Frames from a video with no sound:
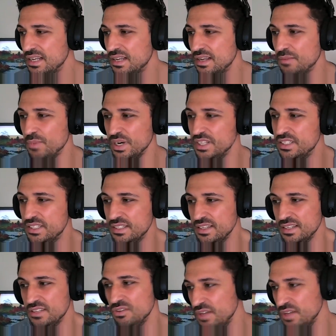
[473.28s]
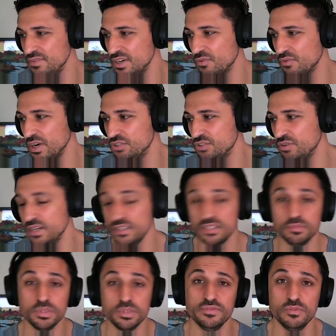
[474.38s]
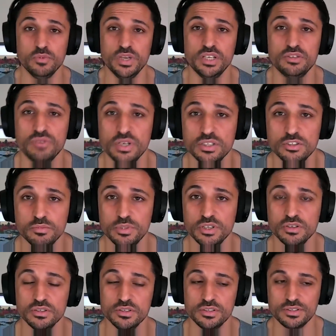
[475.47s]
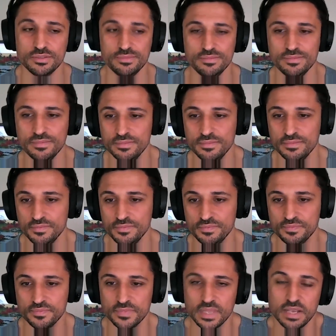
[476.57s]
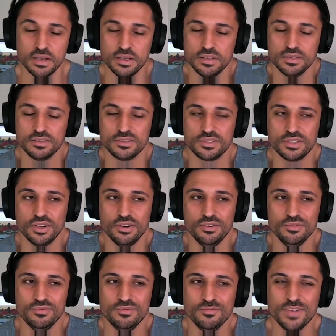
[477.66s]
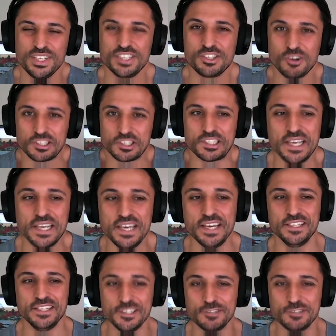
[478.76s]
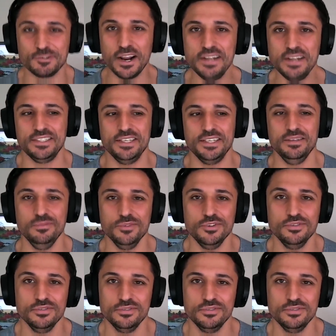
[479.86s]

But it's it's not even a great trend. It's a bit of a weak trend, yeah, to be honest. Yeah. Mm-hmm, mm-hmm, So we're just not seeing the trends anymore.